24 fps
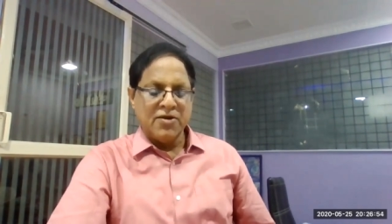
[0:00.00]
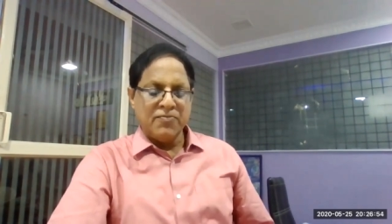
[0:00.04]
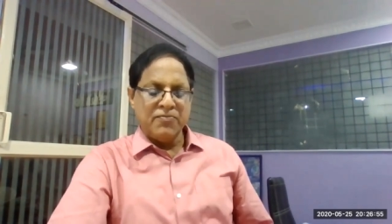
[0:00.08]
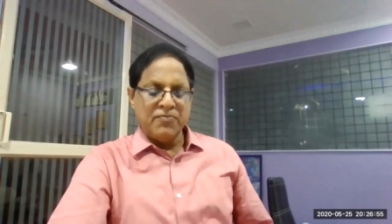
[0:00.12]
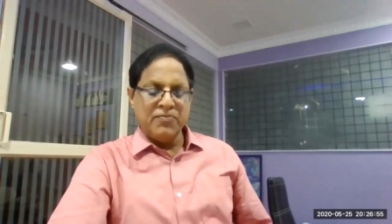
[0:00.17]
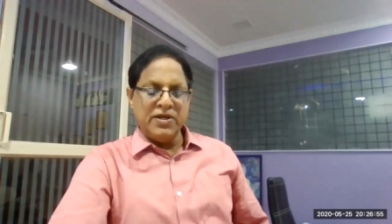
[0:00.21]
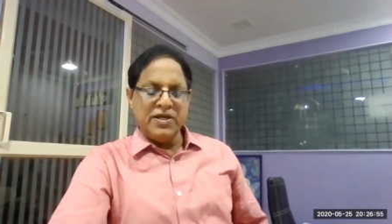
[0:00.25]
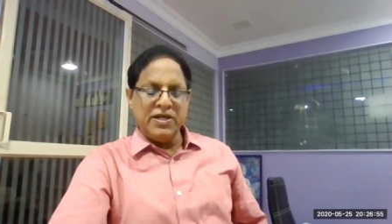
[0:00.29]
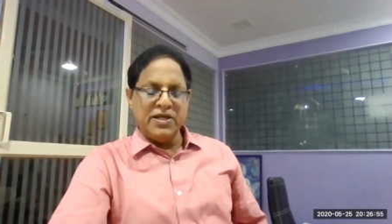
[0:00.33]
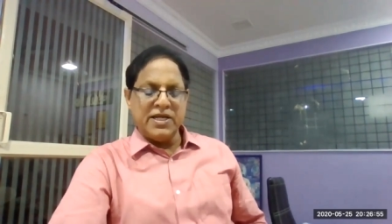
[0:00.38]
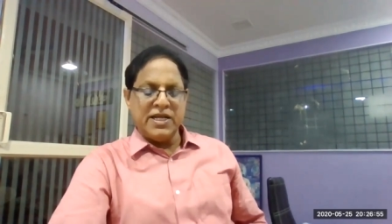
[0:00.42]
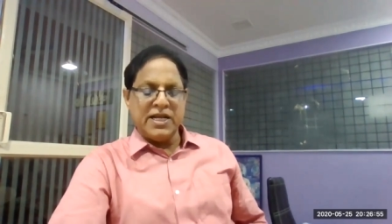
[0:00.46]

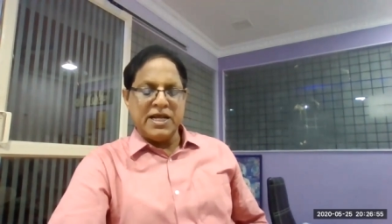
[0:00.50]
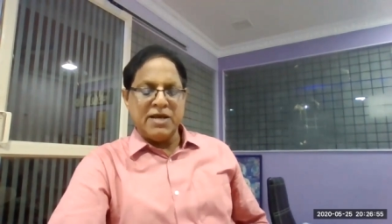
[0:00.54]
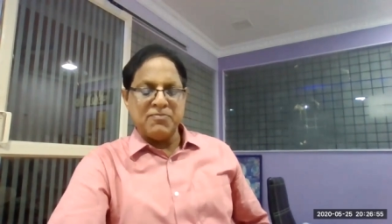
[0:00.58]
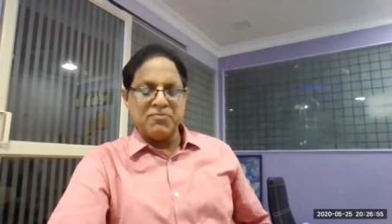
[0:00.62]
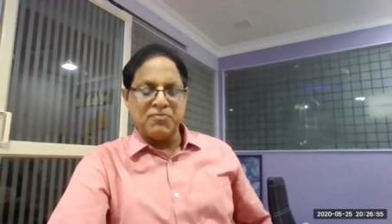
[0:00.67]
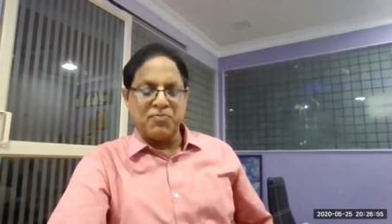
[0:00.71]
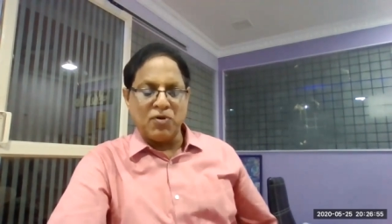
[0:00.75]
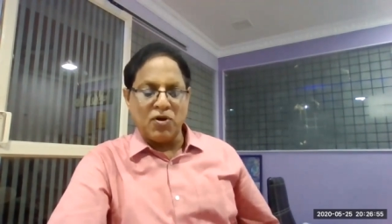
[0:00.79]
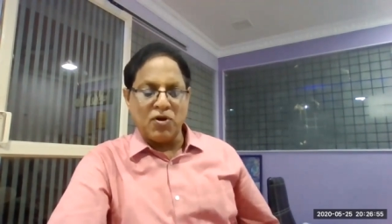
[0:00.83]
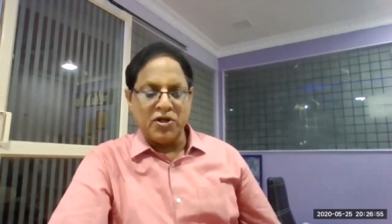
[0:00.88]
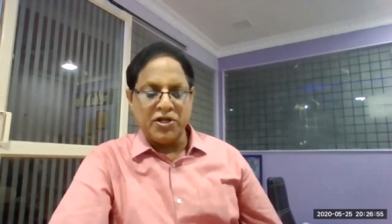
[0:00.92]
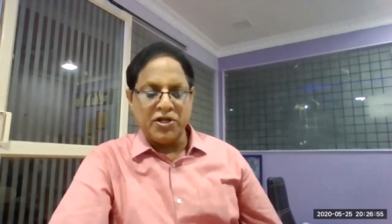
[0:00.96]
being an
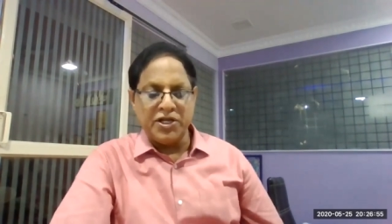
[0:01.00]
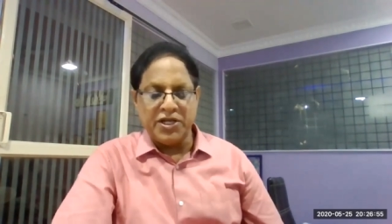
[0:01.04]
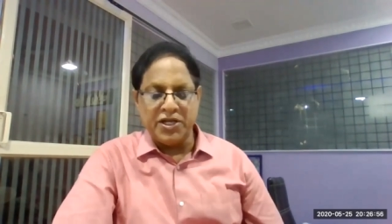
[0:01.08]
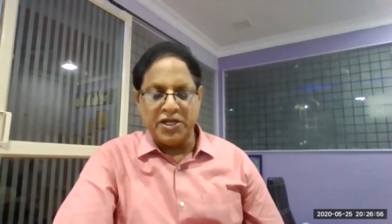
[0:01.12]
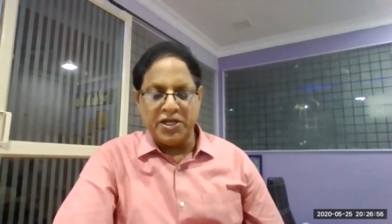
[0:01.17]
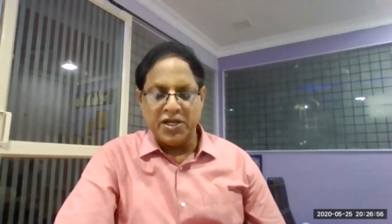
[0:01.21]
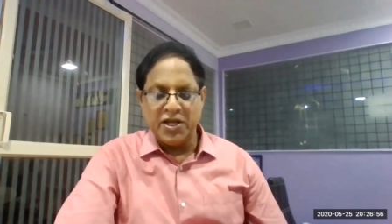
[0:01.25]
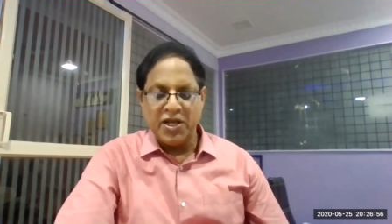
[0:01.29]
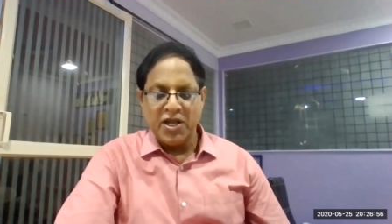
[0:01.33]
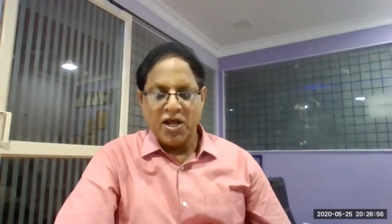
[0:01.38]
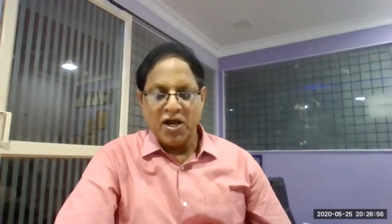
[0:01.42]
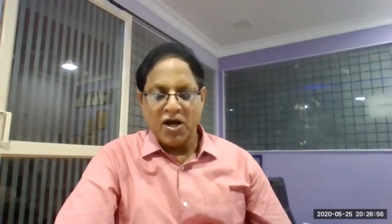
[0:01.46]

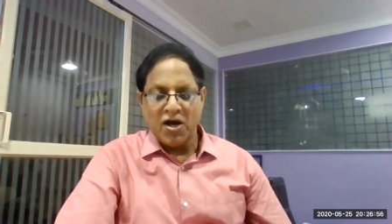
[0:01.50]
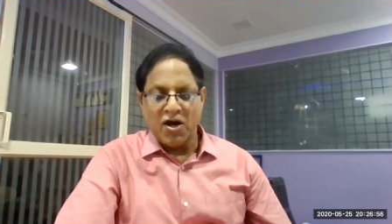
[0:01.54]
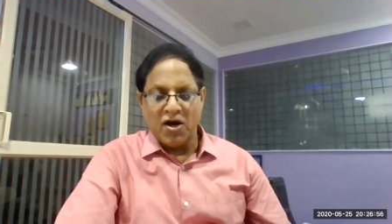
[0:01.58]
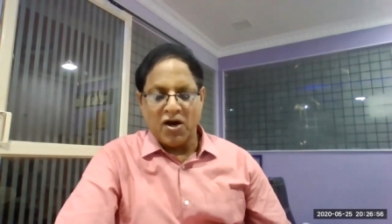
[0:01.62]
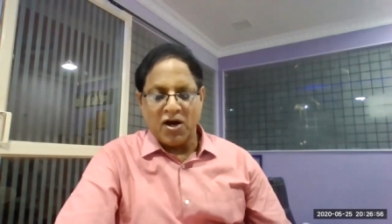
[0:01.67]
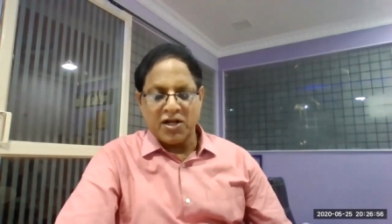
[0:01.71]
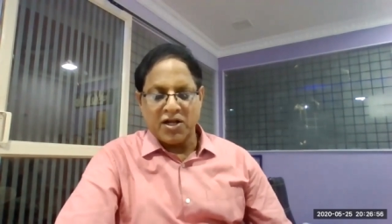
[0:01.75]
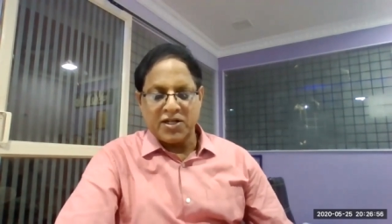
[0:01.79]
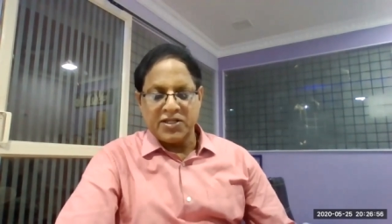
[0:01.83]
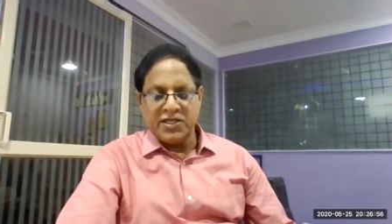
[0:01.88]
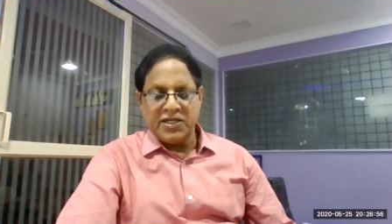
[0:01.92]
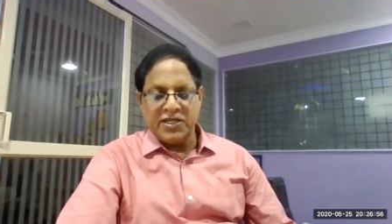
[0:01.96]
employee
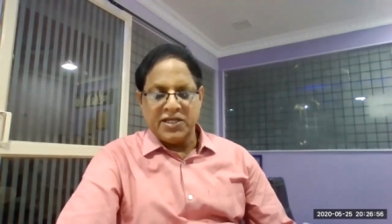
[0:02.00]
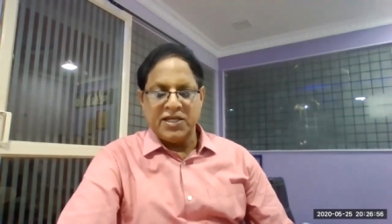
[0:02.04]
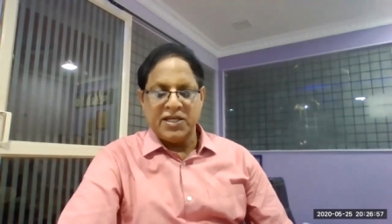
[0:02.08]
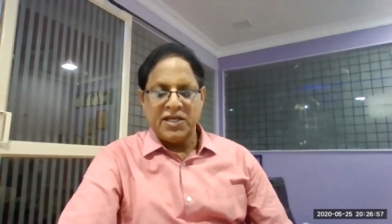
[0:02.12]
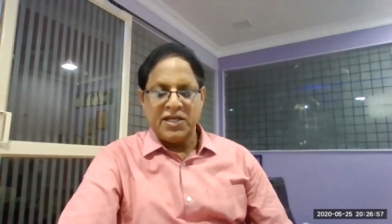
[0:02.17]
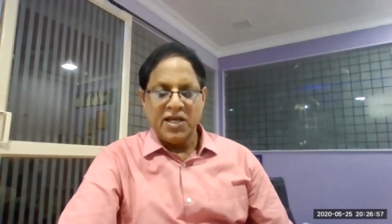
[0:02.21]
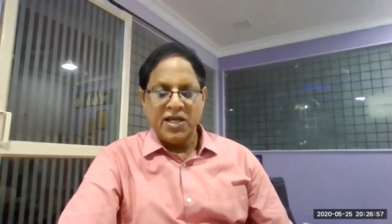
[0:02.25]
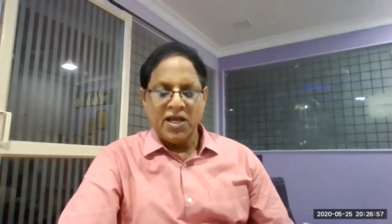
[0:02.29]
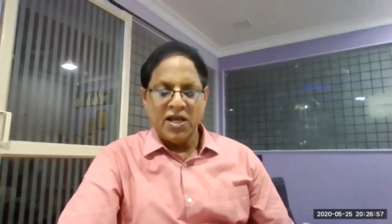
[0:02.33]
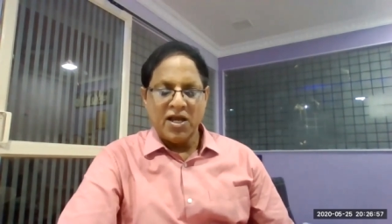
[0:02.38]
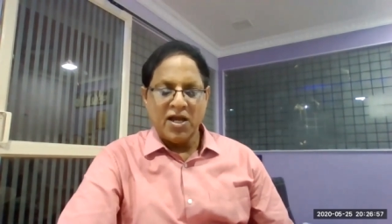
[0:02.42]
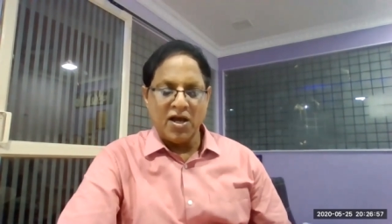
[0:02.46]
or
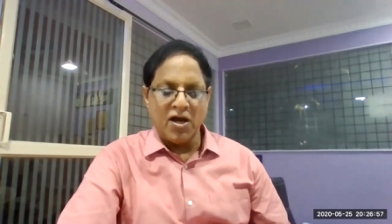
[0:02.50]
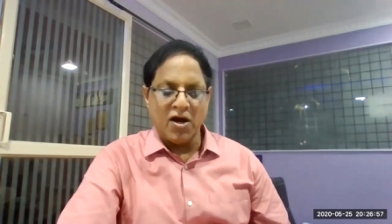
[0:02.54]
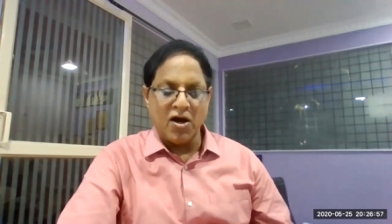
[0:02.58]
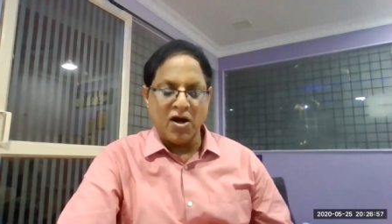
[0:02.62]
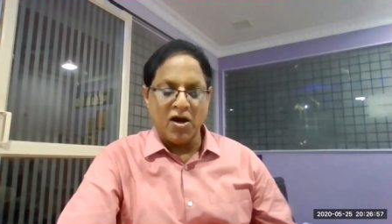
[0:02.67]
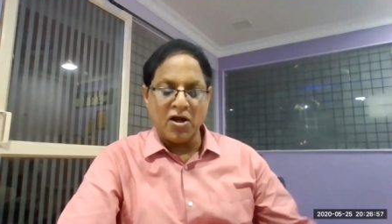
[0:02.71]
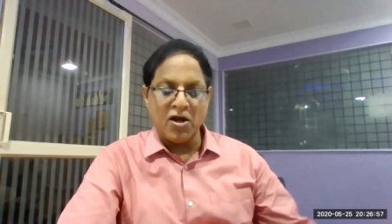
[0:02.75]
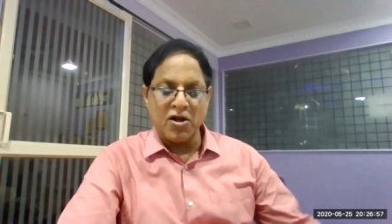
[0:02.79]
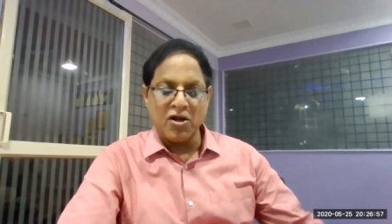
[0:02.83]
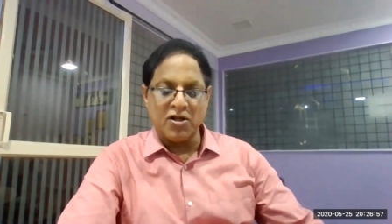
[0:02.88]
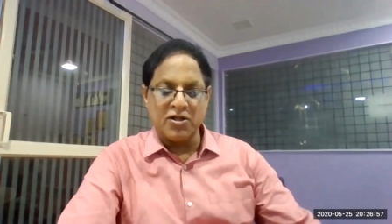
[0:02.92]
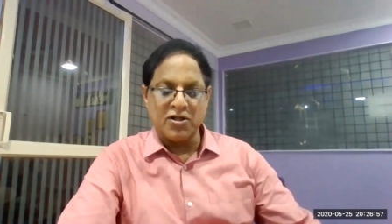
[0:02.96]
the
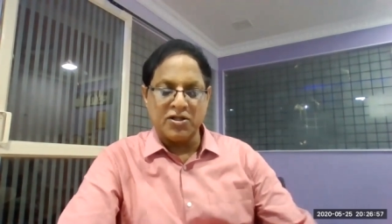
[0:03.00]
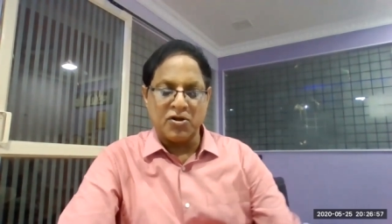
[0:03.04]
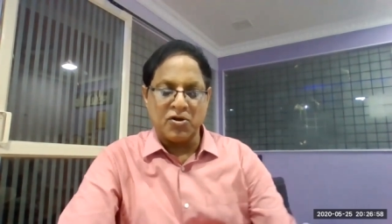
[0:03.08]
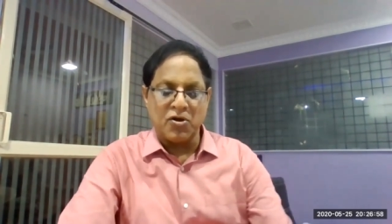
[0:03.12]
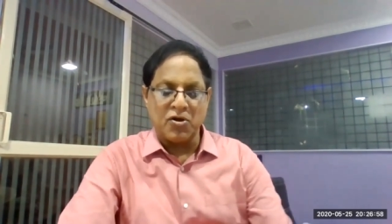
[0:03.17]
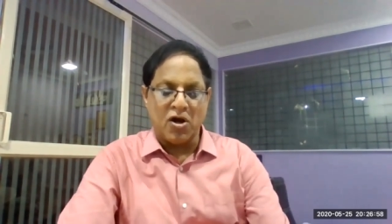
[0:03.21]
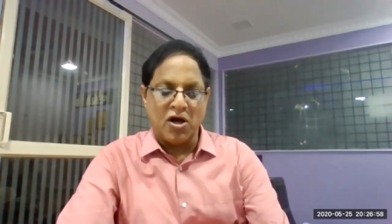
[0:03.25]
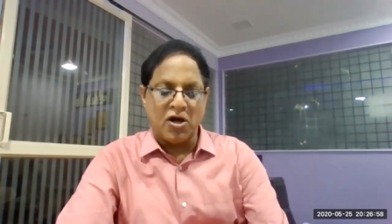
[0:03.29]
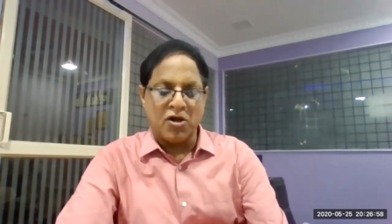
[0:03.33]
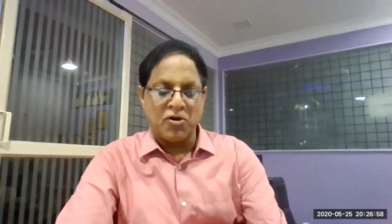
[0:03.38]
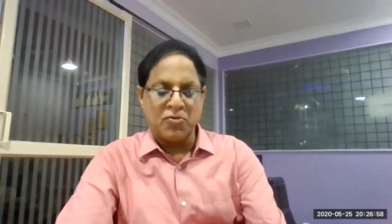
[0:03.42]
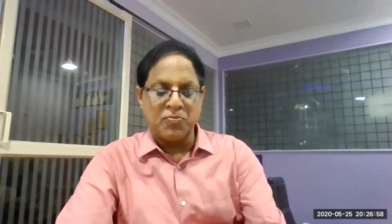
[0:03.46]
or on the
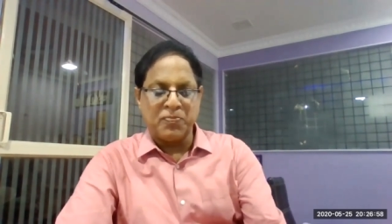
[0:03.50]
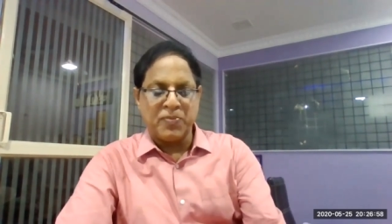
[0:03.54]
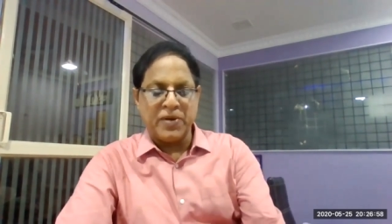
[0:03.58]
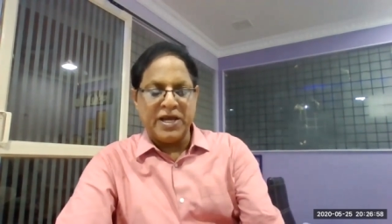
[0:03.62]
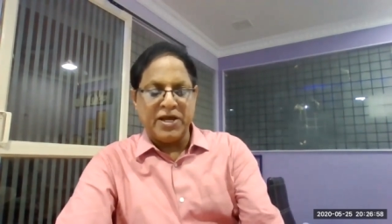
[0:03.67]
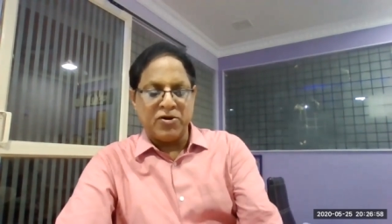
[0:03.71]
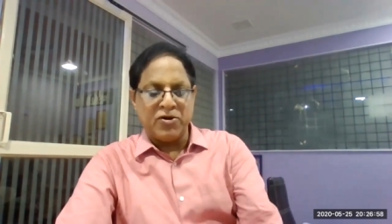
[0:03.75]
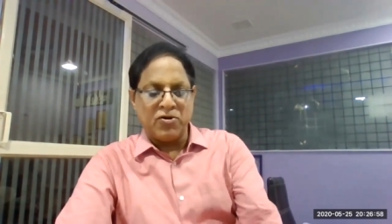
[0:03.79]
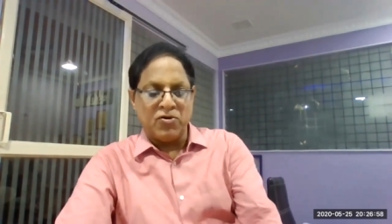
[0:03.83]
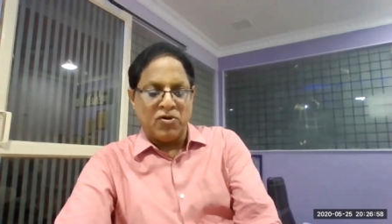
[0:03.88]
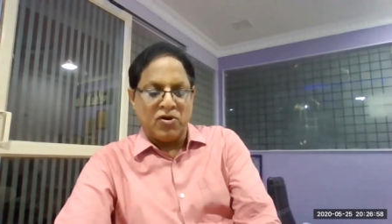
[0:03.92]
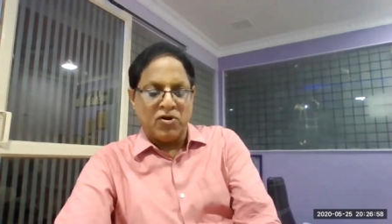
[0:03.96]
or
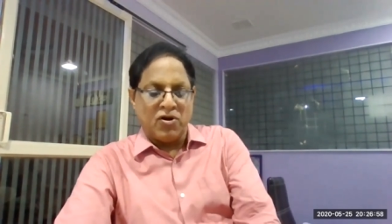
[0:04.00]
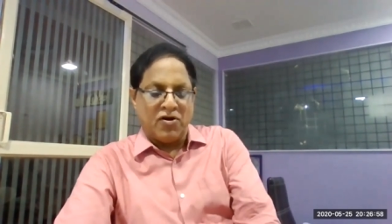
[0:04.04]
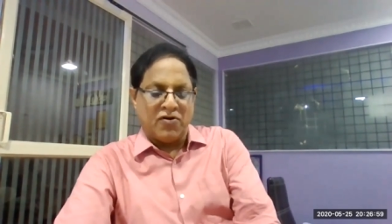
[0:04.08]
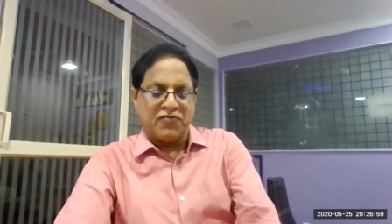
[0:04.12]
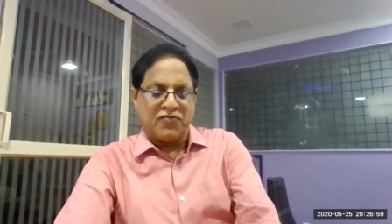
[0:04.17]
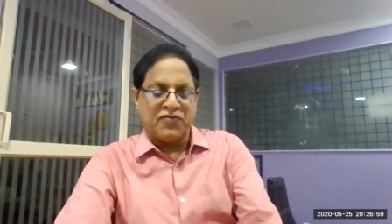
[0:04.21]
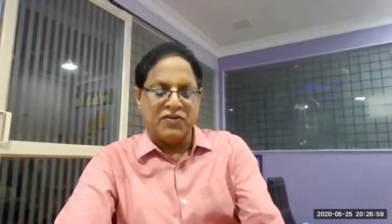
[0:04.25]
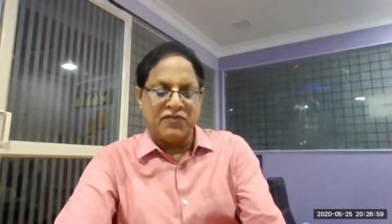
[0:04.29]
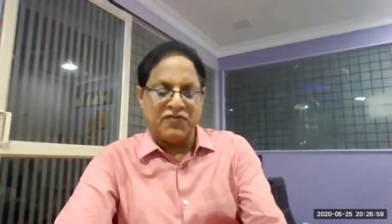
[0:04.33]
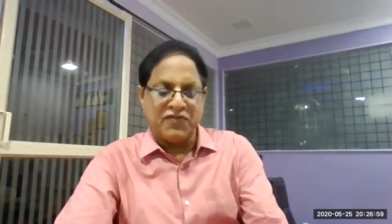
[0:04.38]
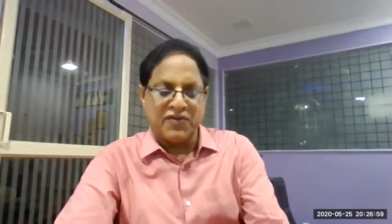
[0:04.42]
payroll of the